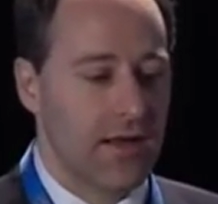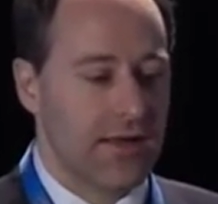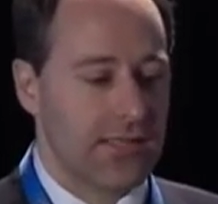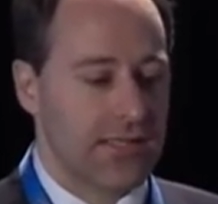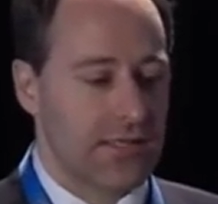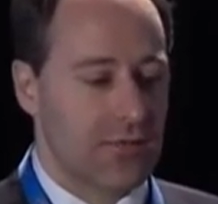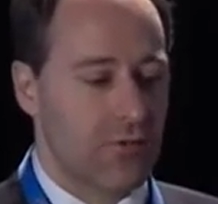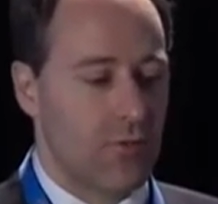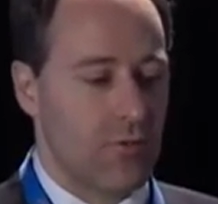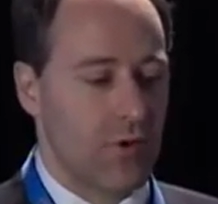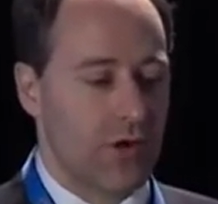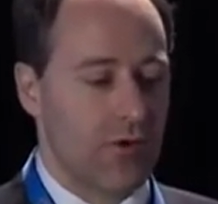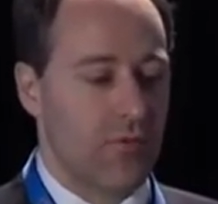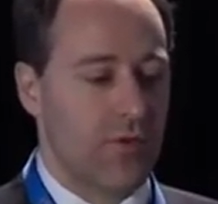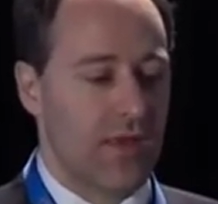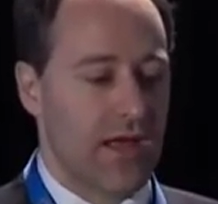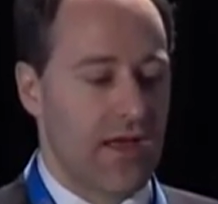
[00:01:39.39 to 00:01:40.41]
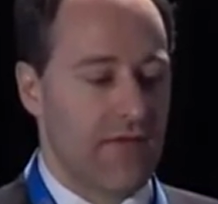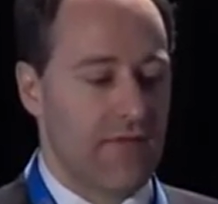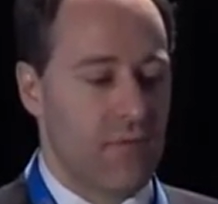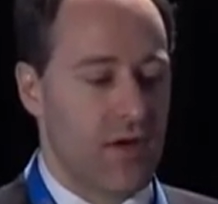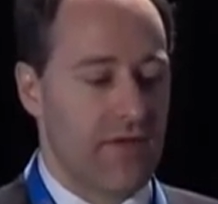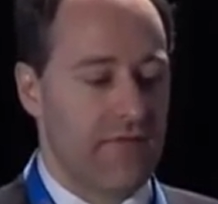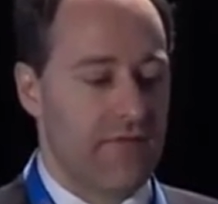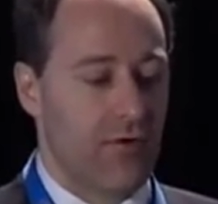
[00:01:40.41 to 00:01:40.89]
So what do we have?
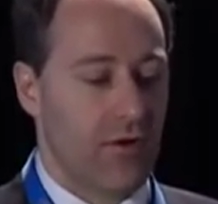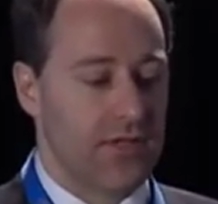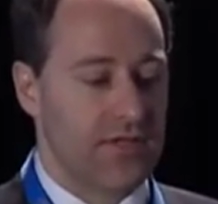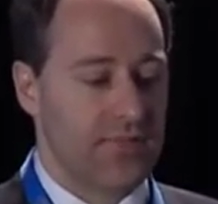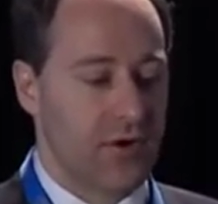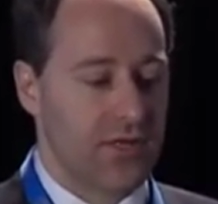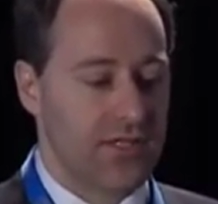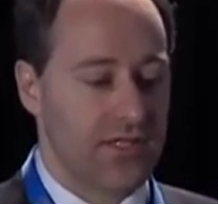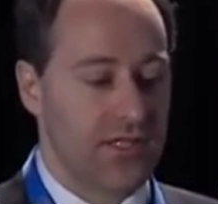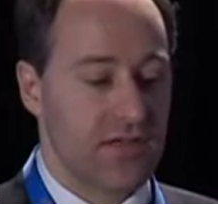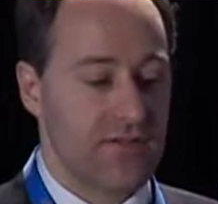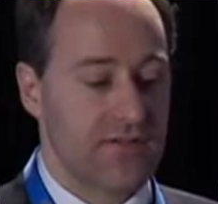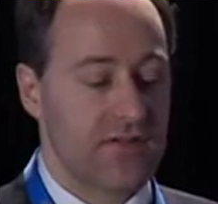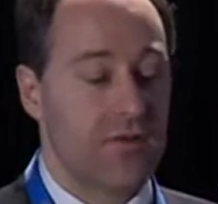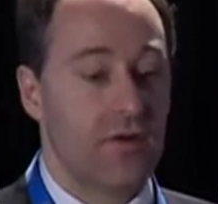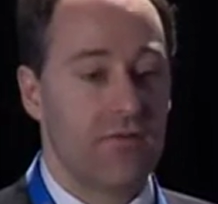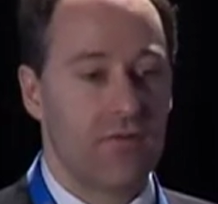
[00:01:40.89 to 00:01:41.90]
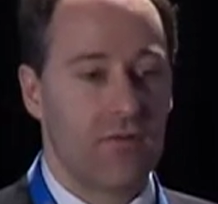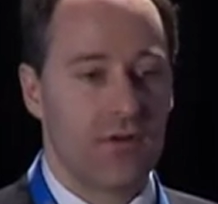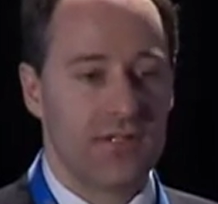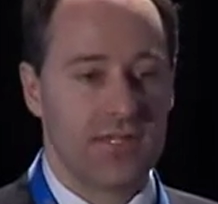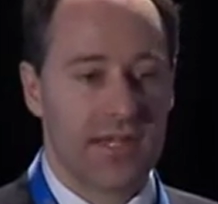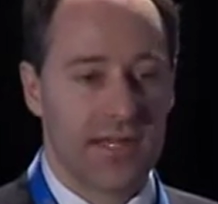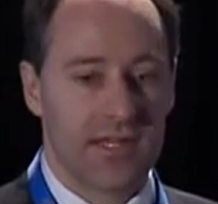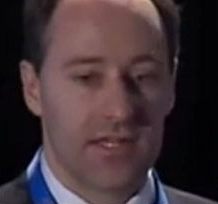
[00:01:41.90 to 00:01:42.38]
We have false positives or
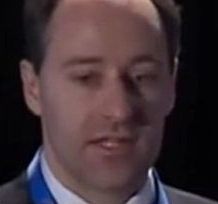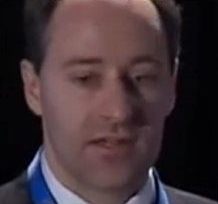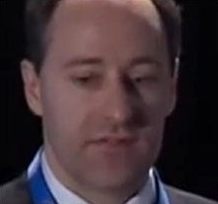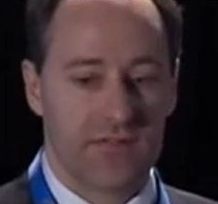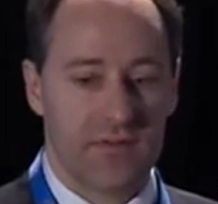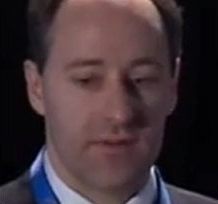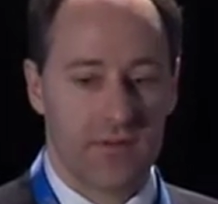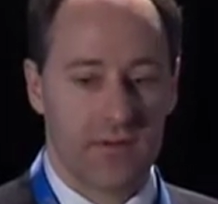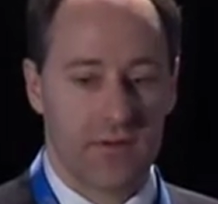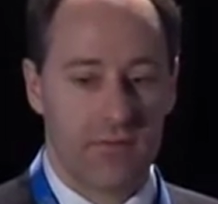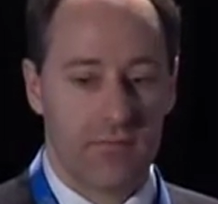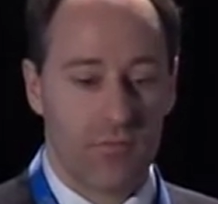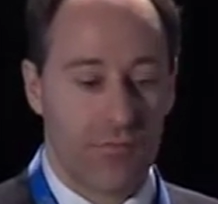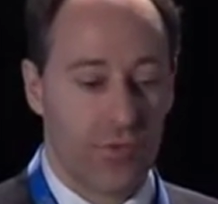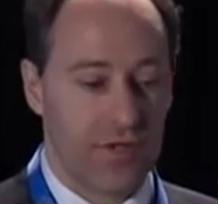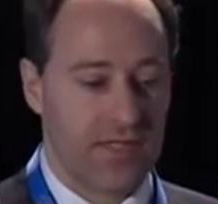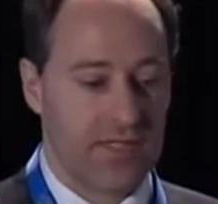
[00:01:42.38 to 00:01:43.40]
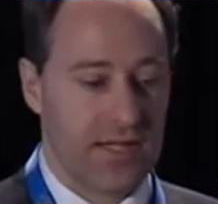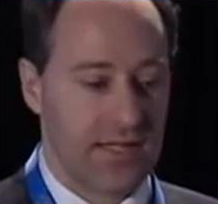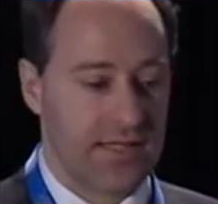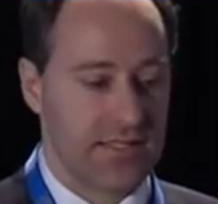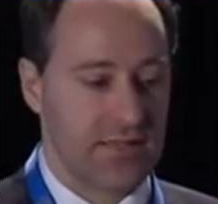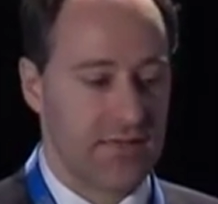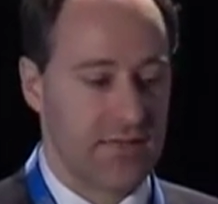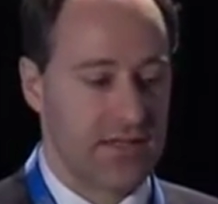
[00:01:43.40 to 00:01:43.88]
false negative
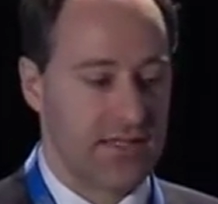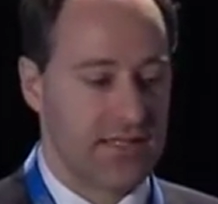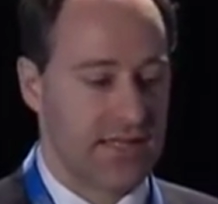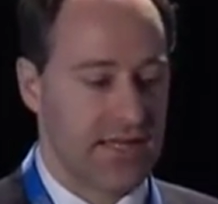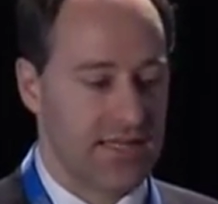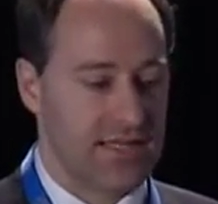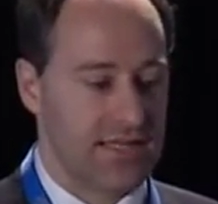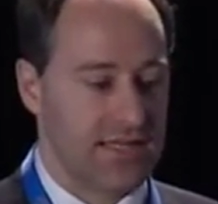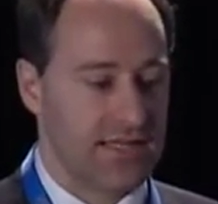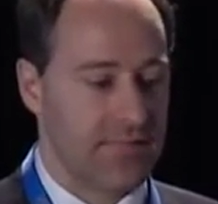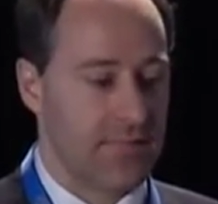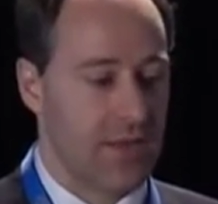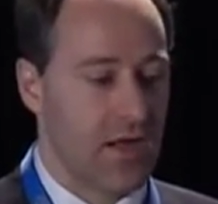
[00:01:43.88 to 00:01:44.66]
results of these tests.